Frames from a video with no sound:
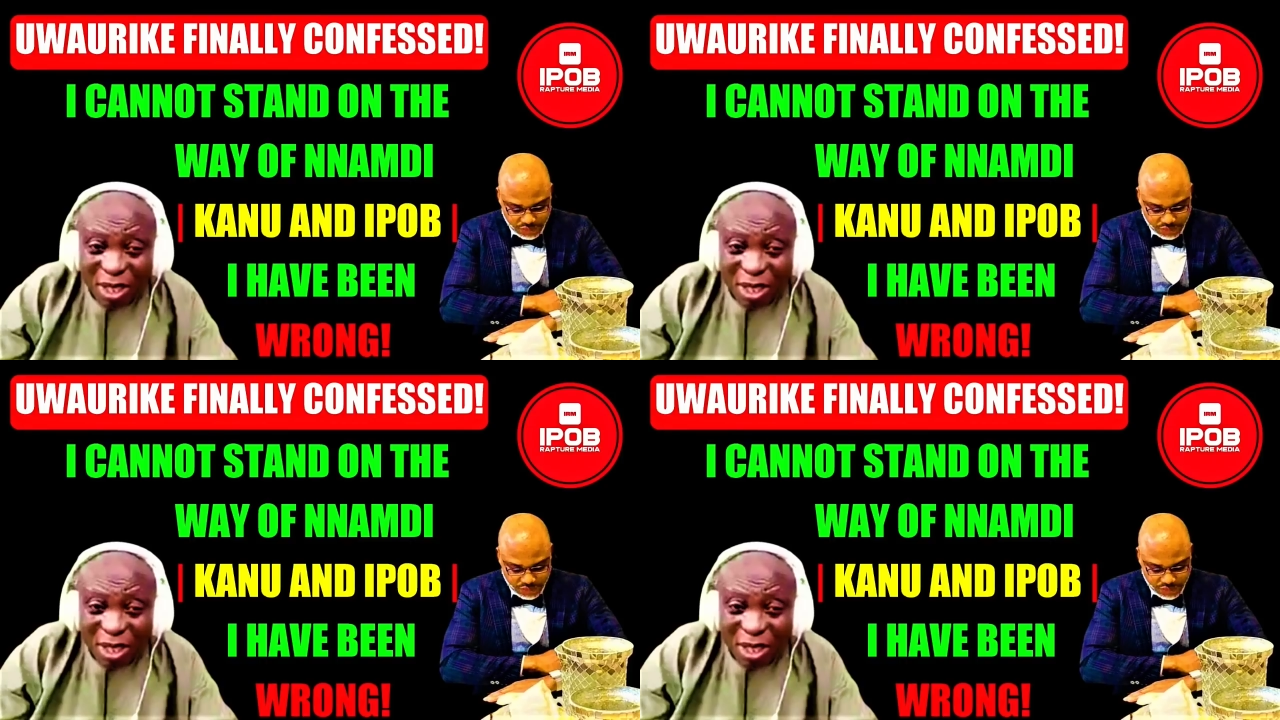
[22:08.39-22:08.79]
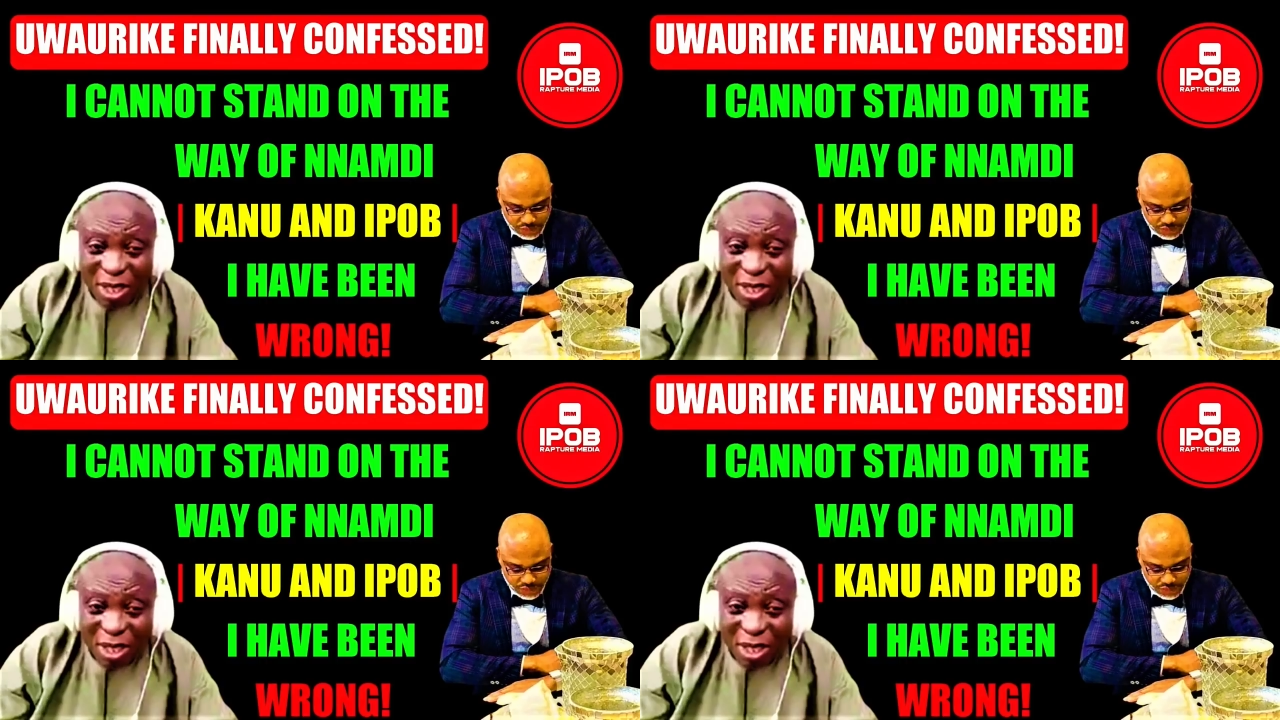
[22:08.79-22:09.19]

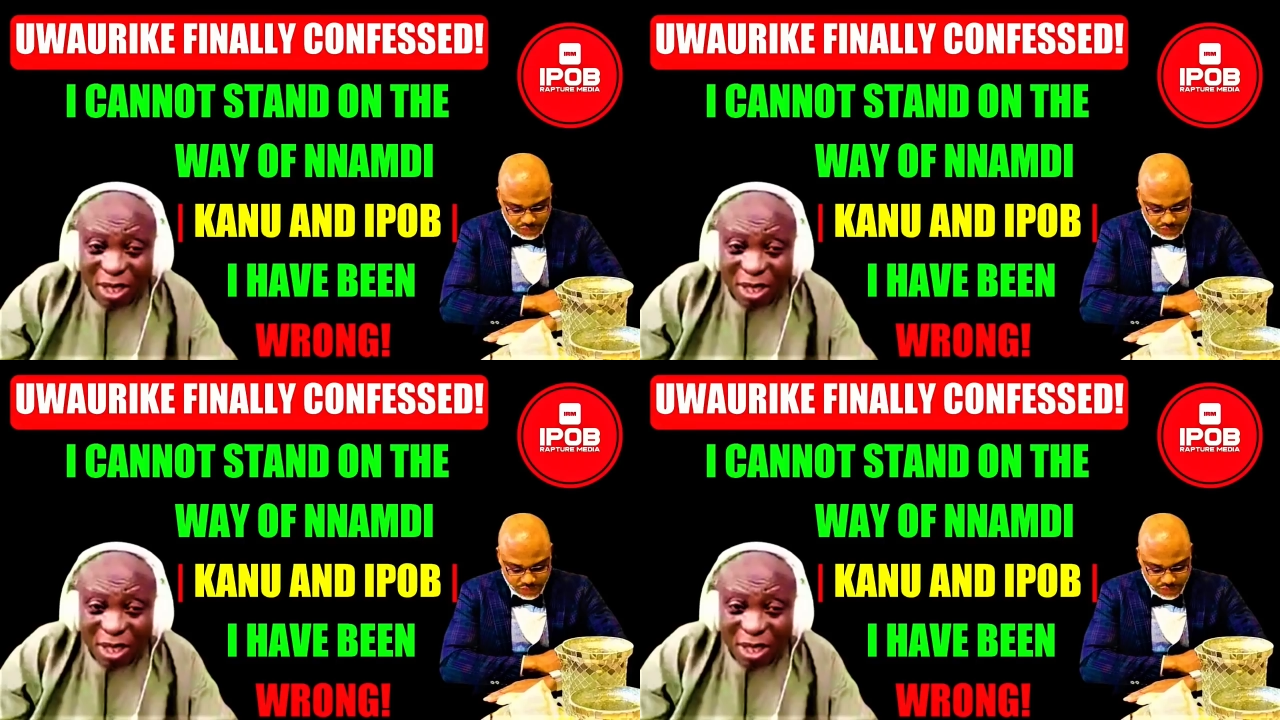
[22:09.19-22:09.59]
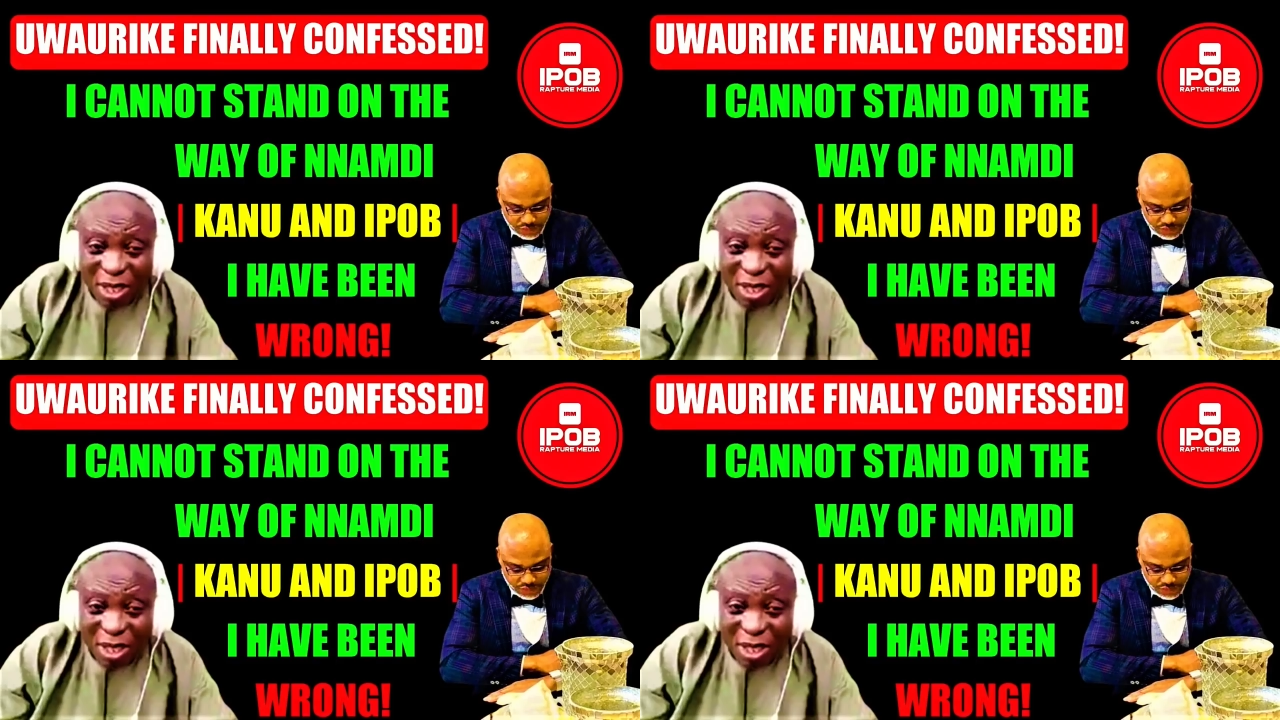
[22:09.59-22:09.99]

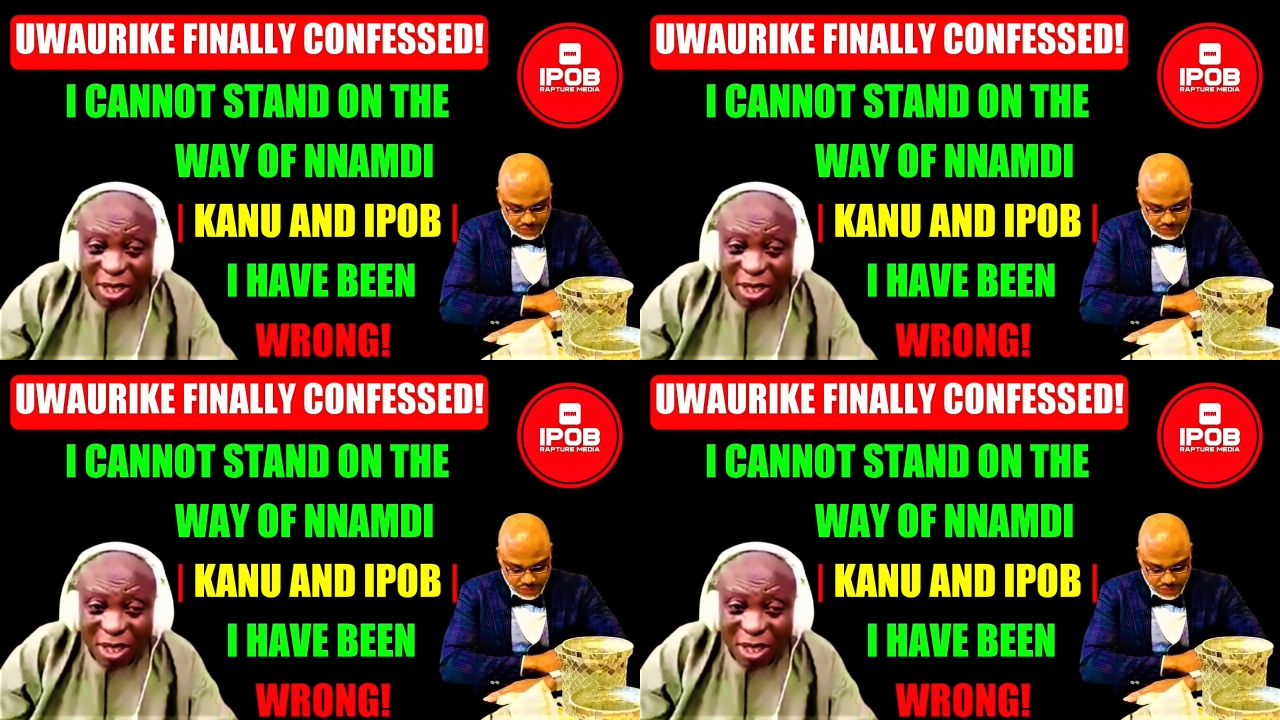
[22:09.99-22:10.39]
Nothing is said.